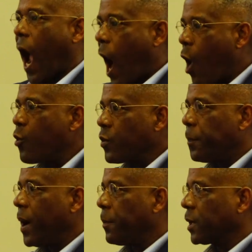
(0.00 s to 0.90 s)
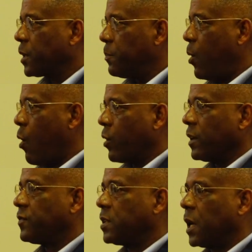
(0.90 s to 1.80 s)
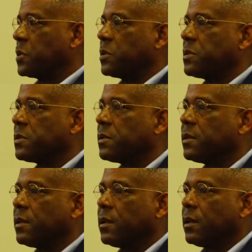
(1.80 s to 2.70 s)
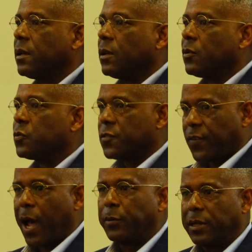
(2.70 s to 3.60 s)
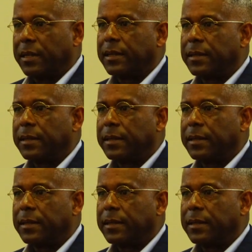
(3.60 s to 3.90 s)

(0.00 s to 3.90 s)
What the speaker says: our Republican Party of Texas was founded